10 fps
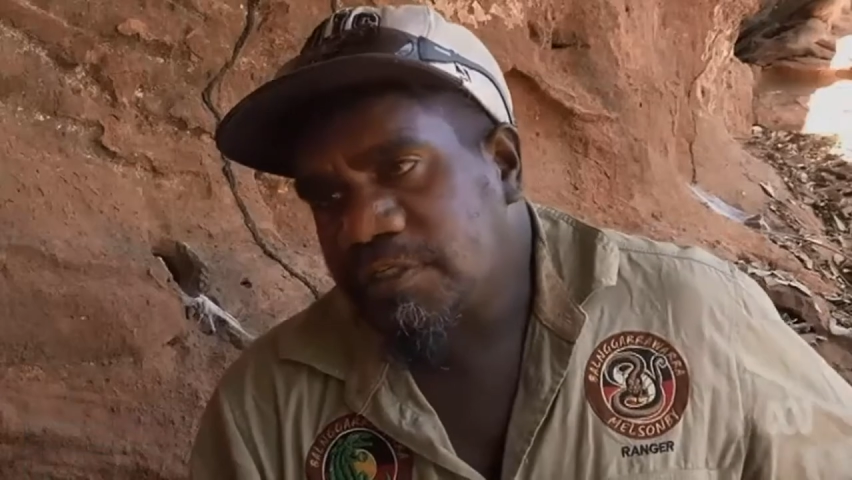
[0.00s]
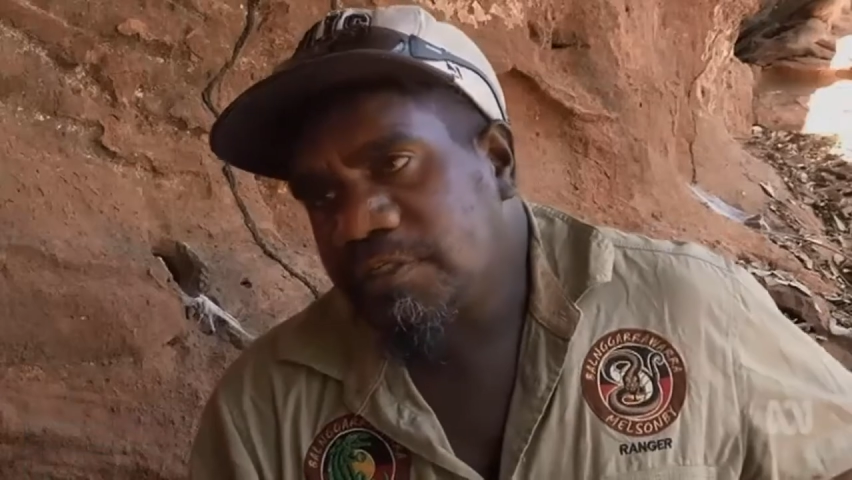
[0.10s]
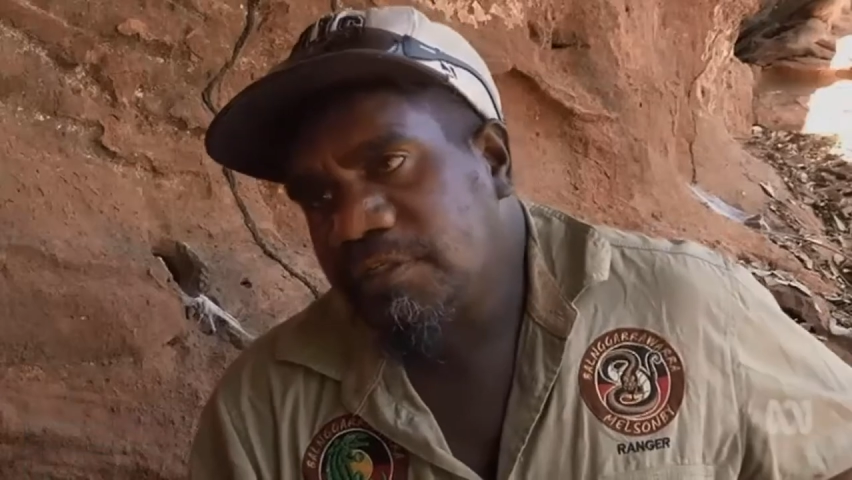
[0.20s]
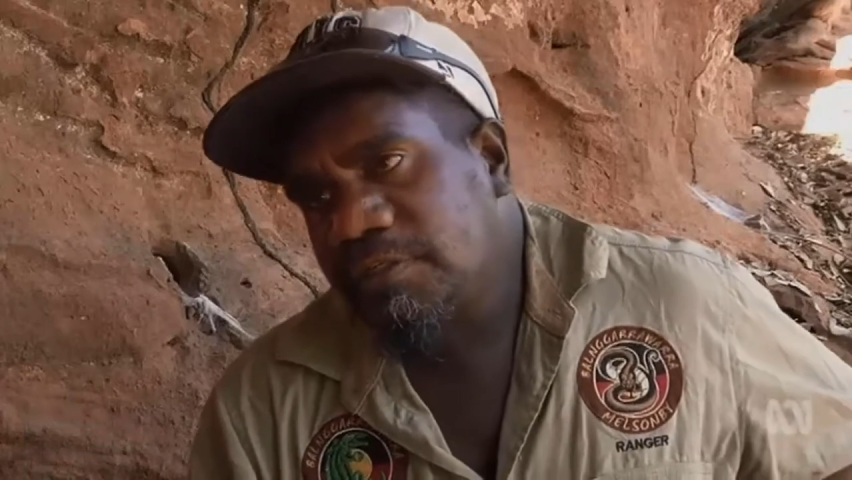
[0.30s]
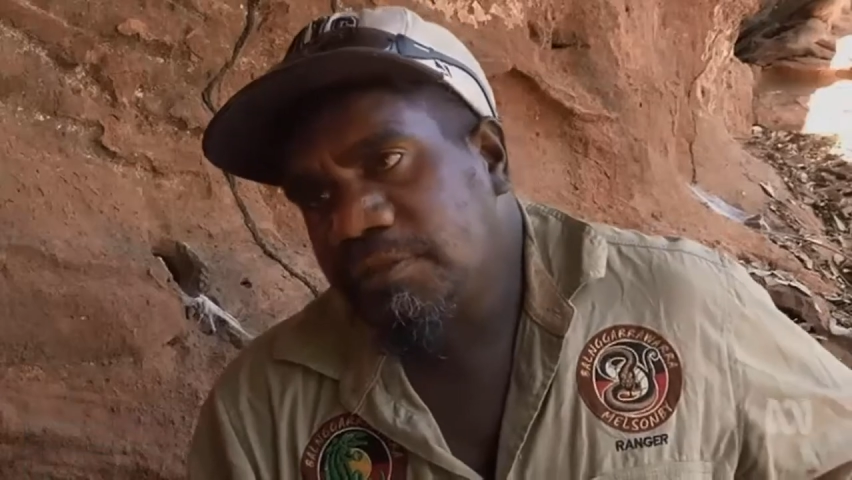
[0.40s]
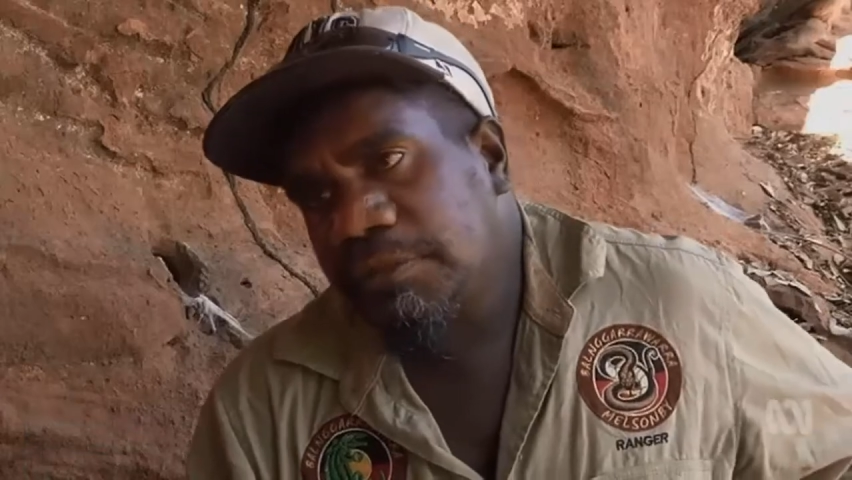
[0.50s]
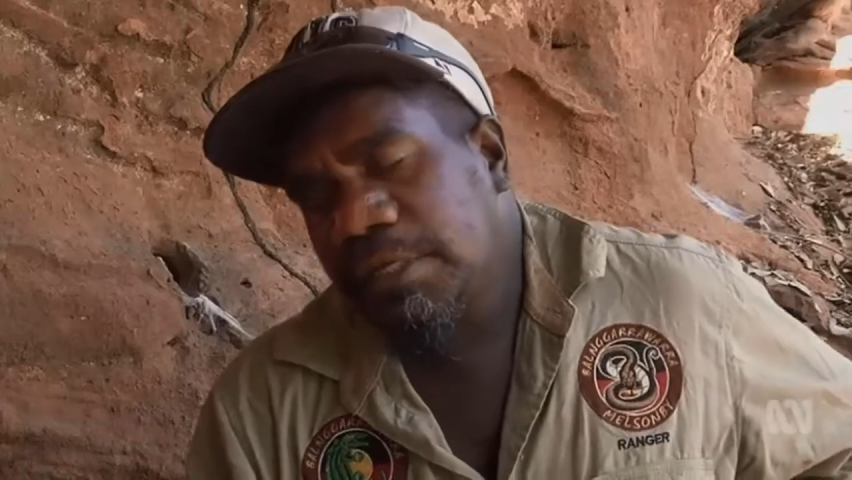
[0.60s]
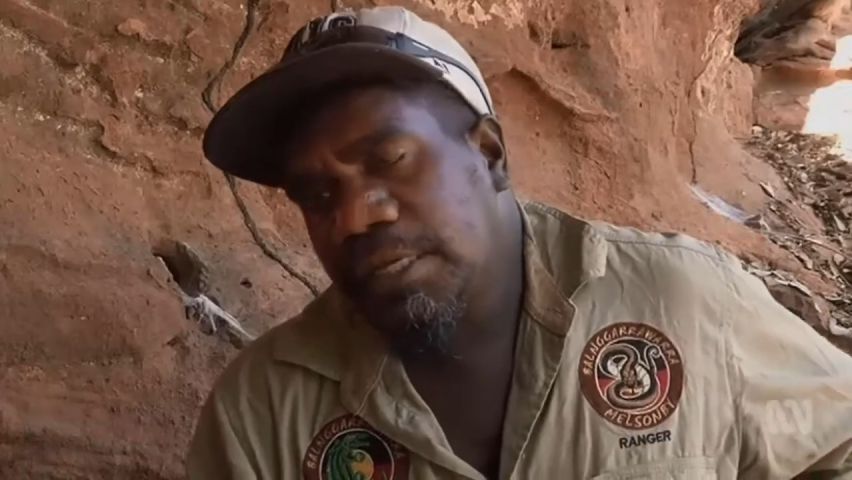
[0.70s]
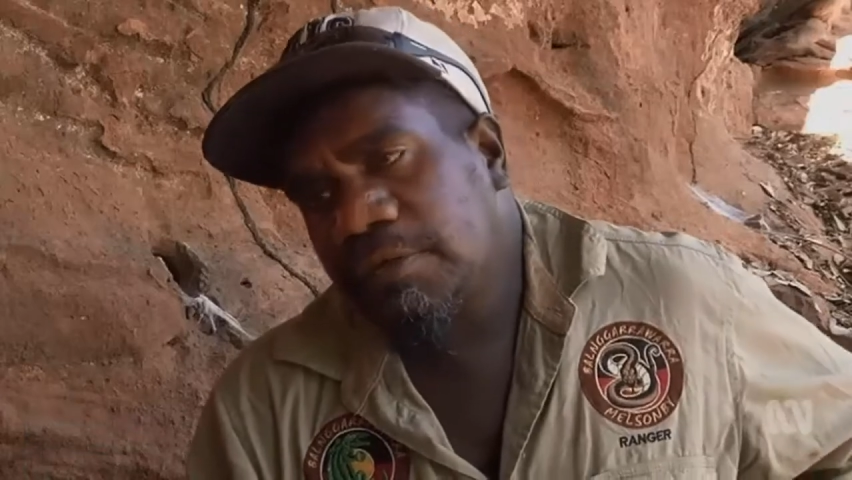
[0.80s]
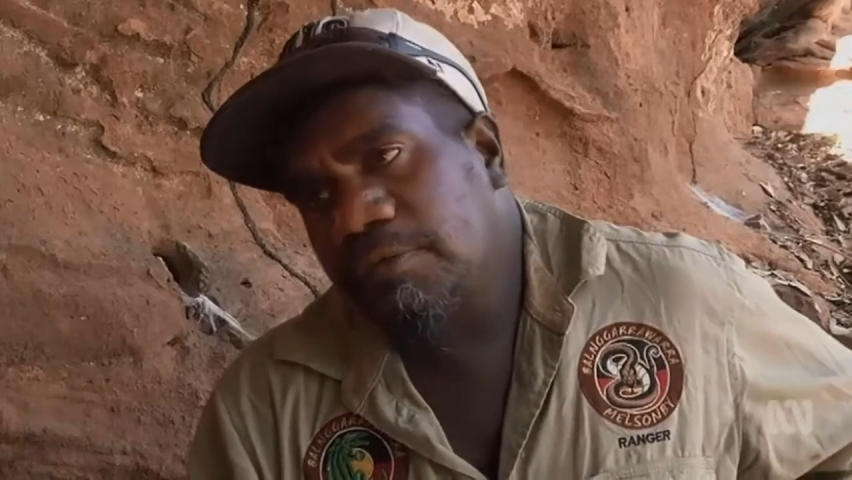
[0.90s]

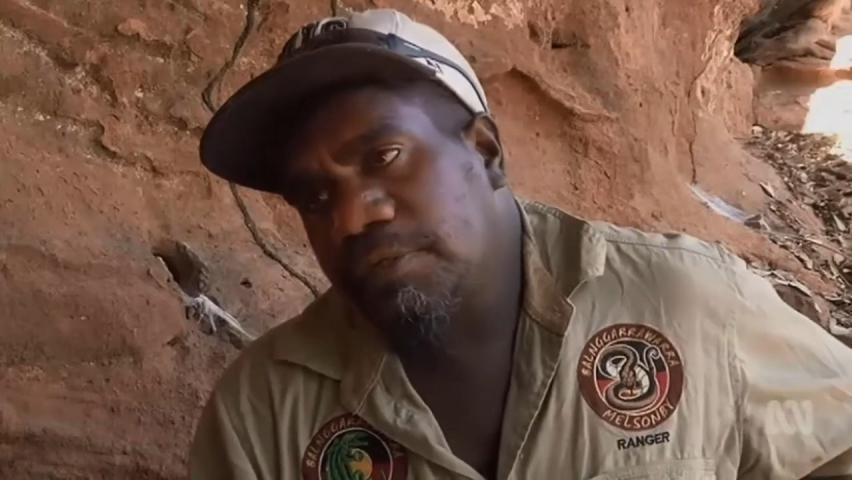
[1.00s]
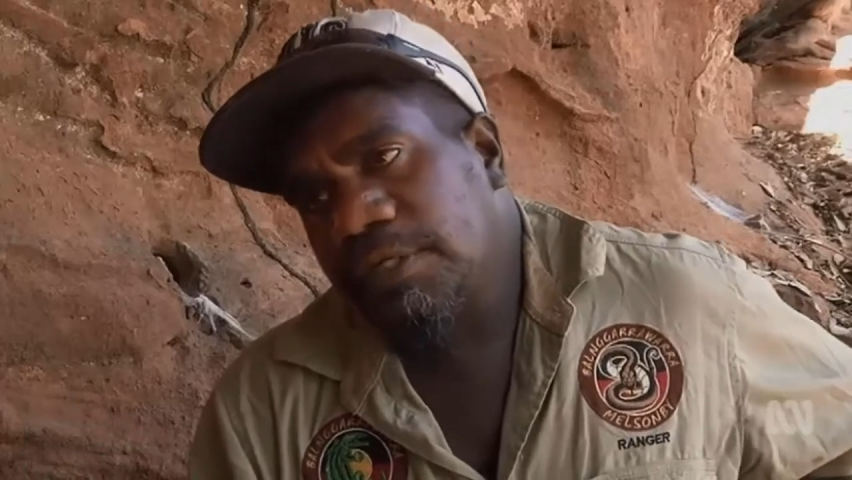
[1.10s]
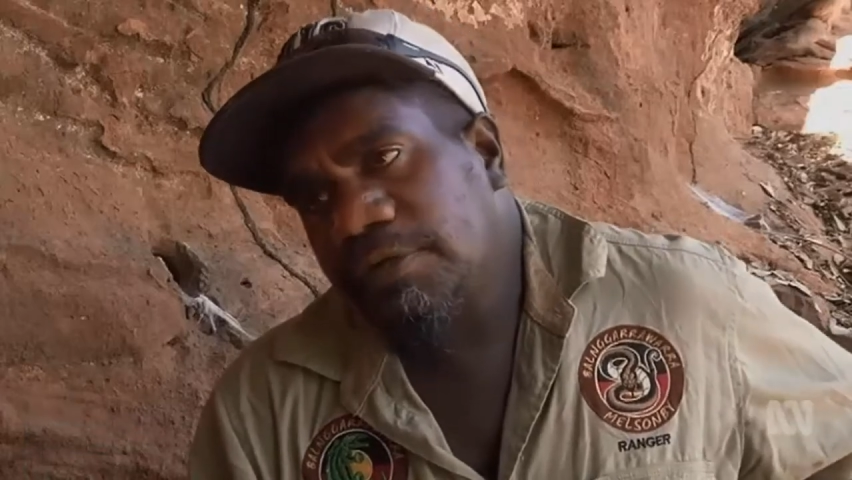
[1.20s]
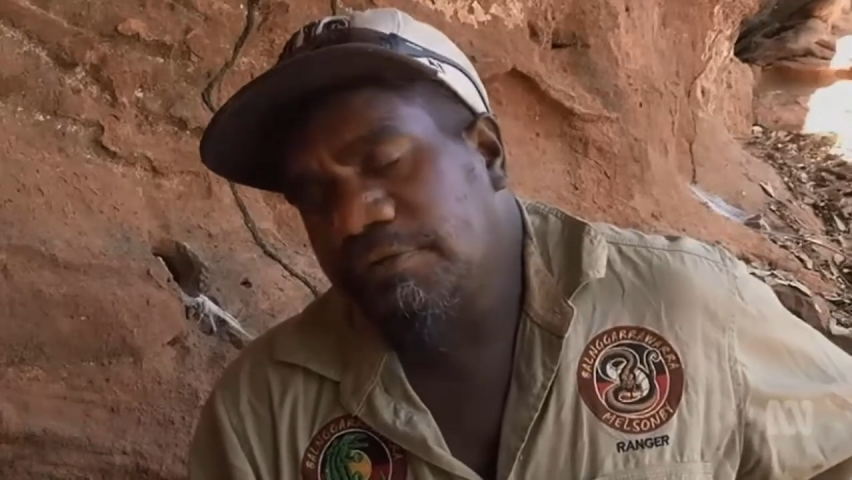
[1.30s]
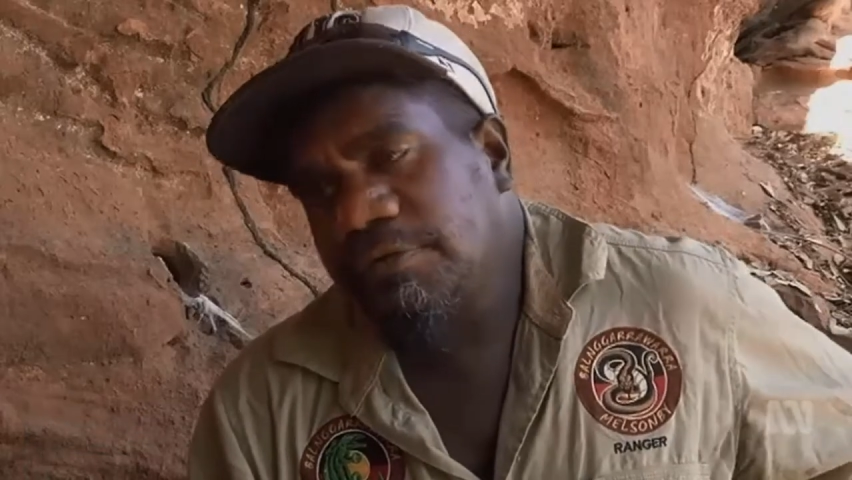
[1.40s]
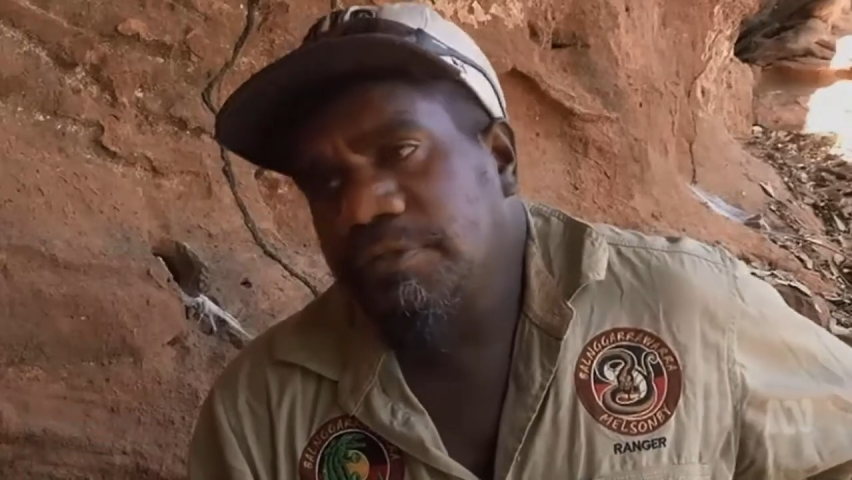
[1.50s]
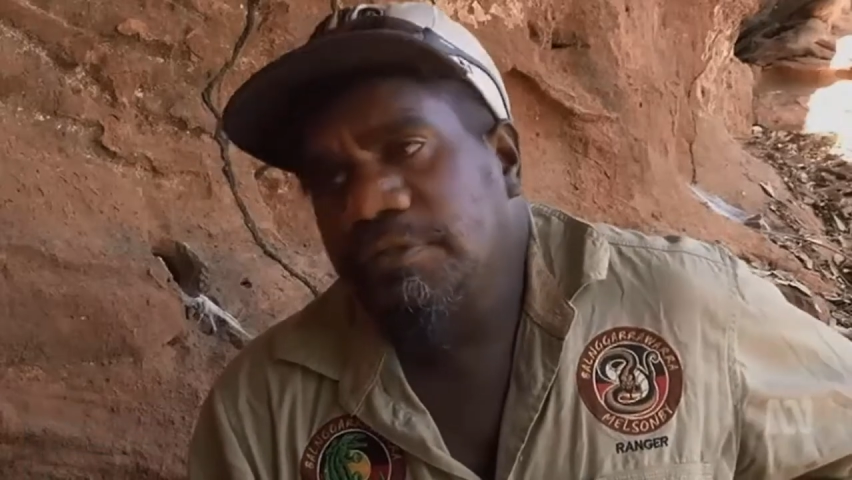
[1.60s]
seen out on country.